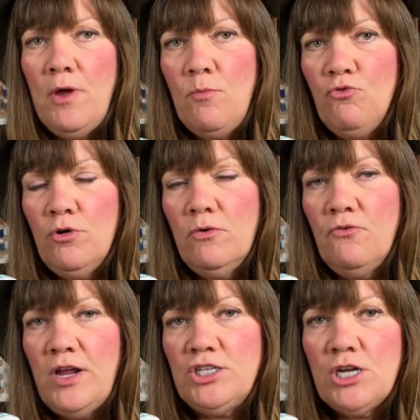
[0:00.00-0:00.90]
embroidered
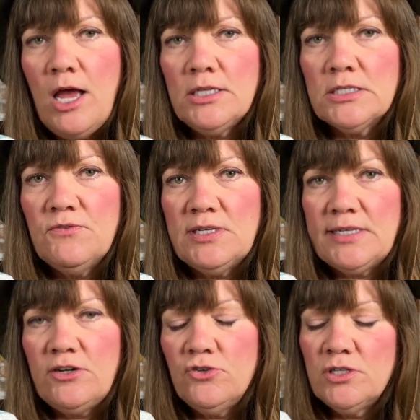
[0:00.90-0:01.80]
French knots for the
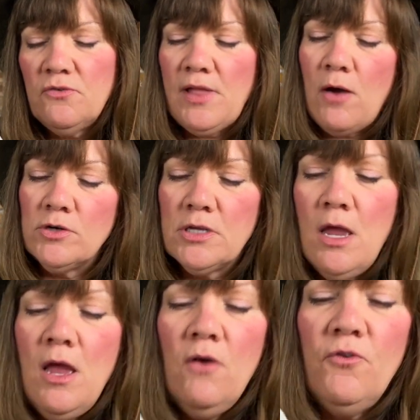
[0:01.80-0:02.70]
centers of the flowers.
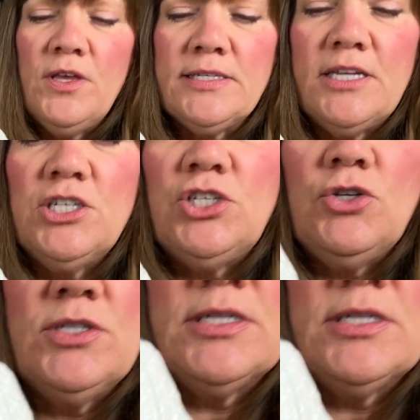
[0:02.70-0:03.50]
For this, I just used